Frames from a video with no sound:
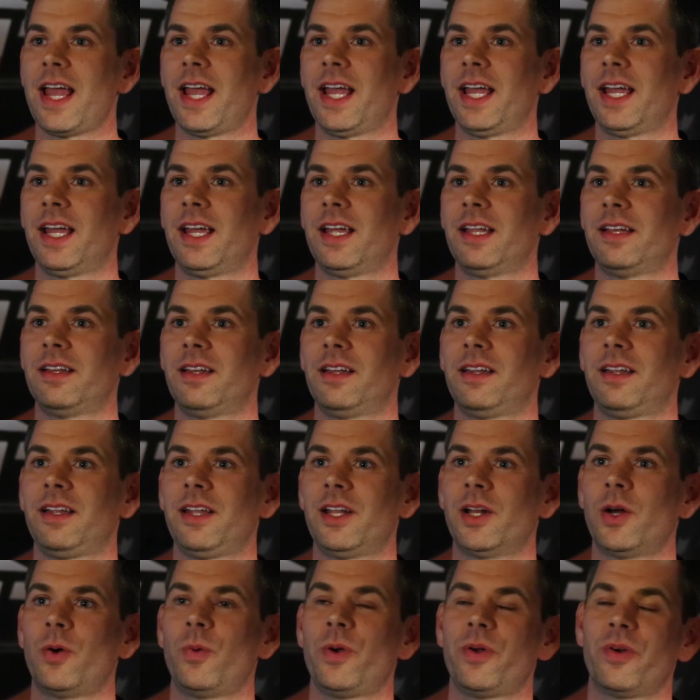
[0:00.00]
And
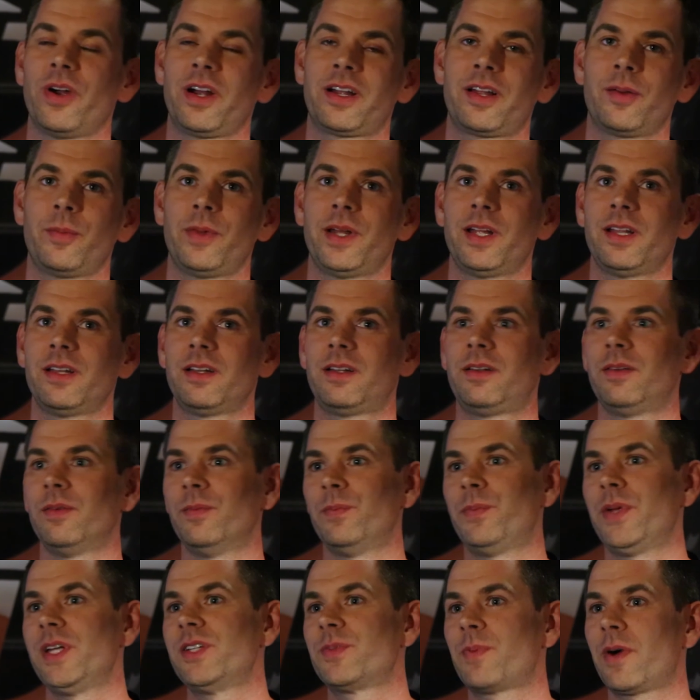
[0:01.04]
you know, we recommend
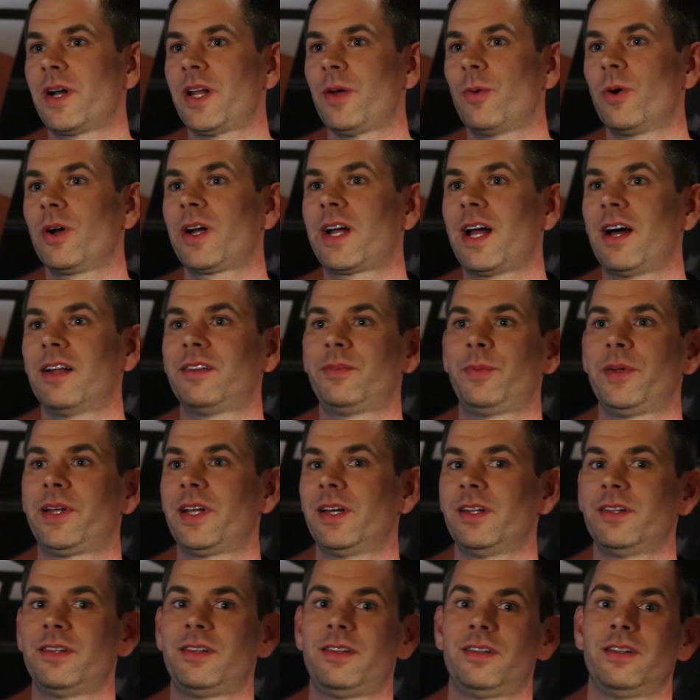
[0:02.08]
Beachbody workouts
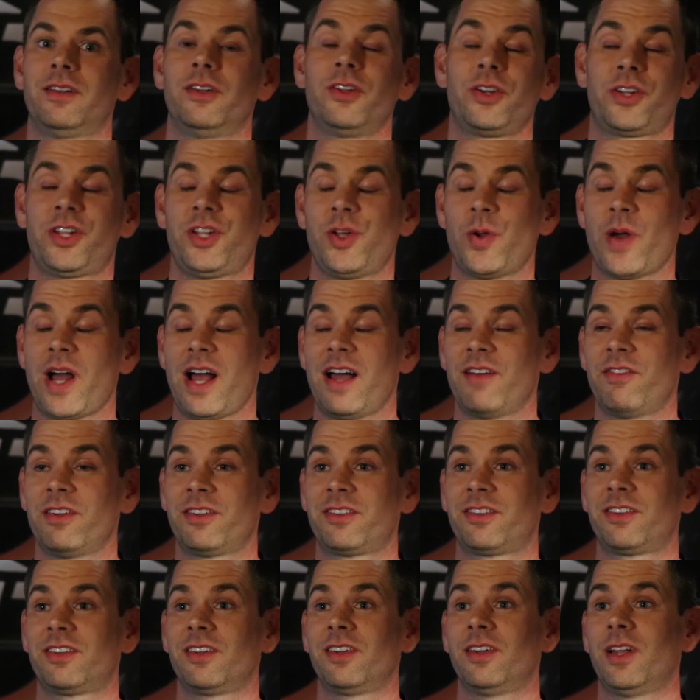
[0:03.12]
because look, you have
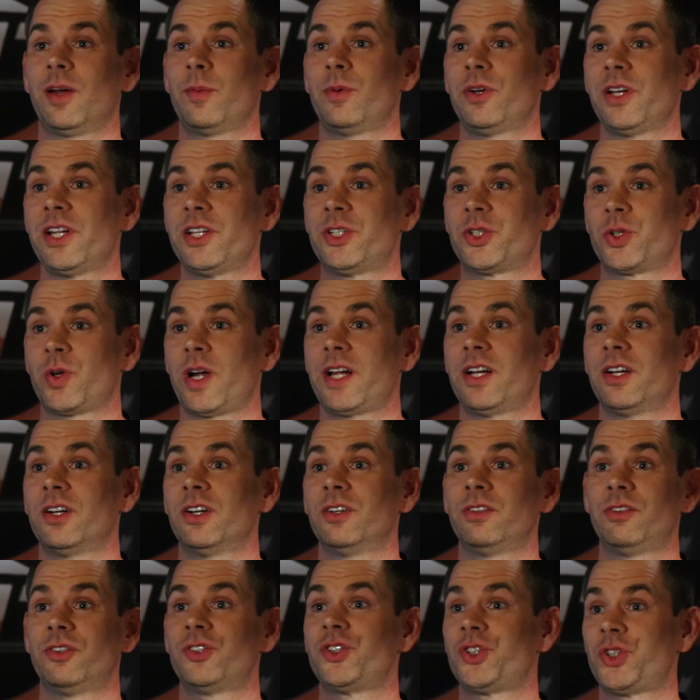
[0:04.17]
a celebrity
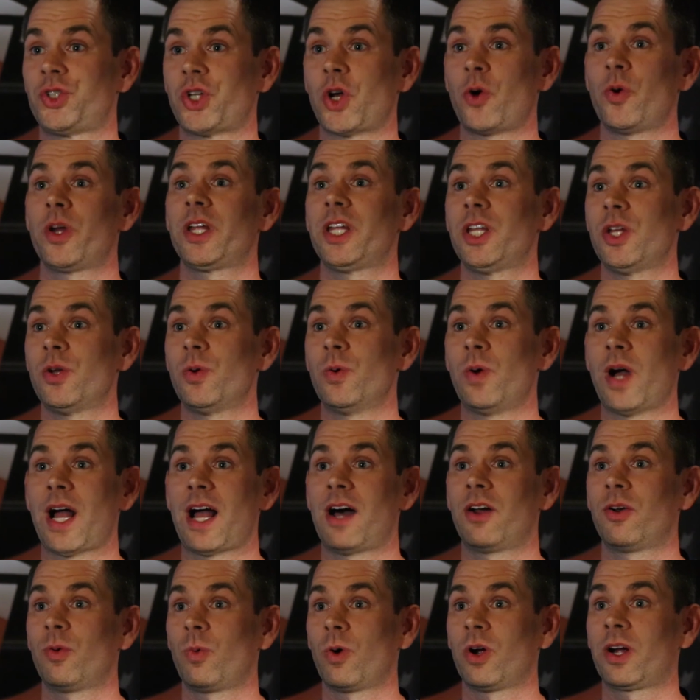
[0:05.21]
trainer showing you
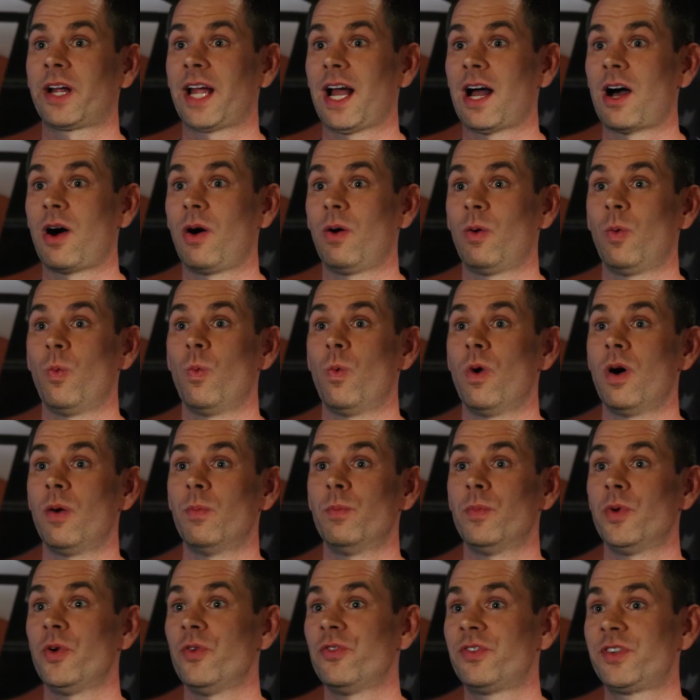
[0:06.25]
how to work out,
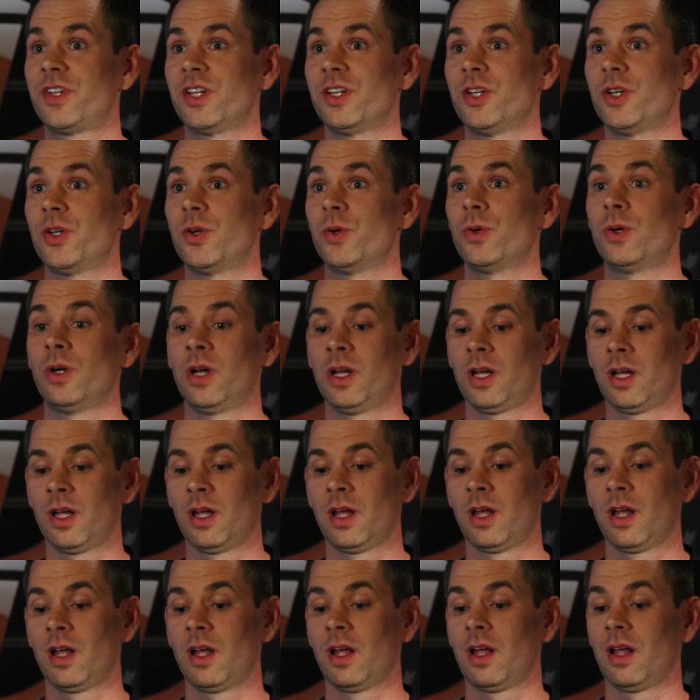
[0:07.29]
what moves to do,
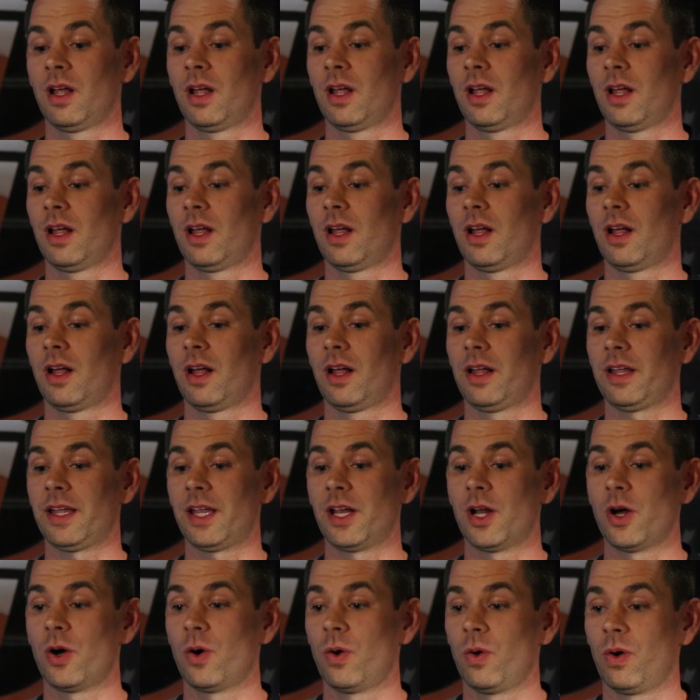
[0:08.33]

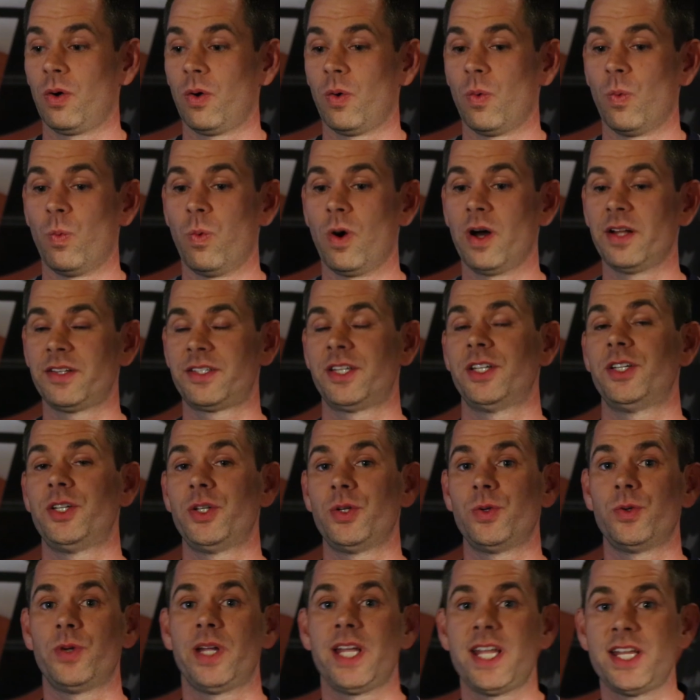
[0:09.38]
you know, what to
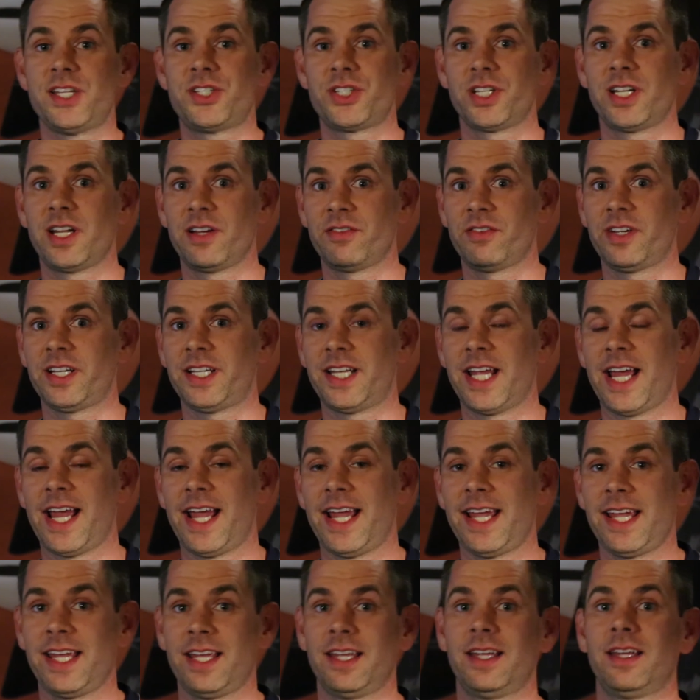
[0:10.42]
do each and every
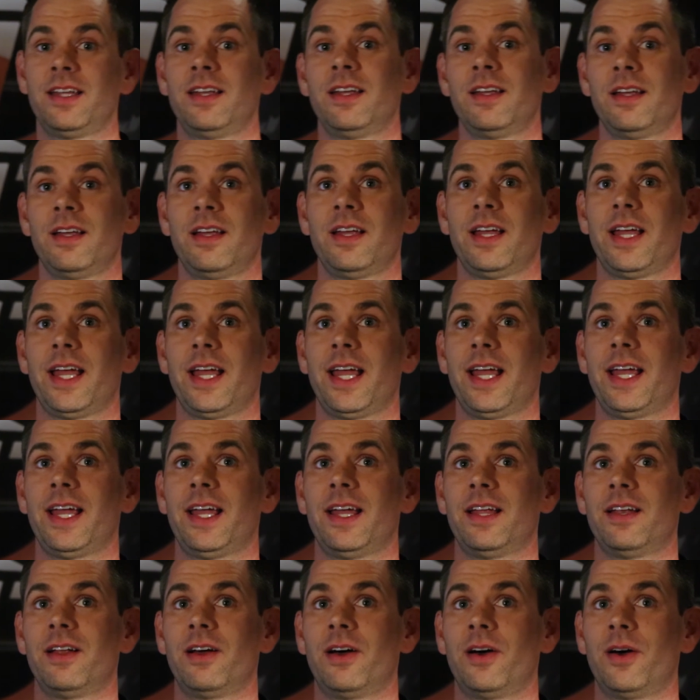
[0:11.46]
day.
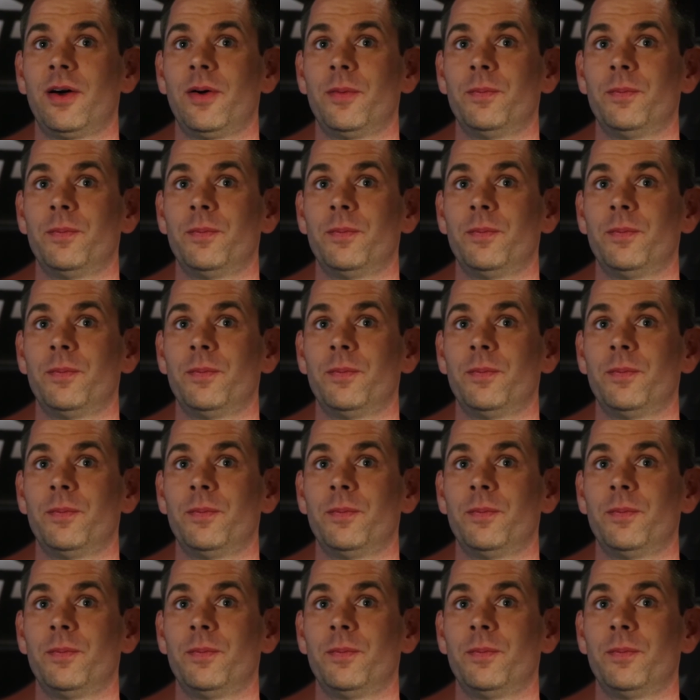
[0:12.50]
And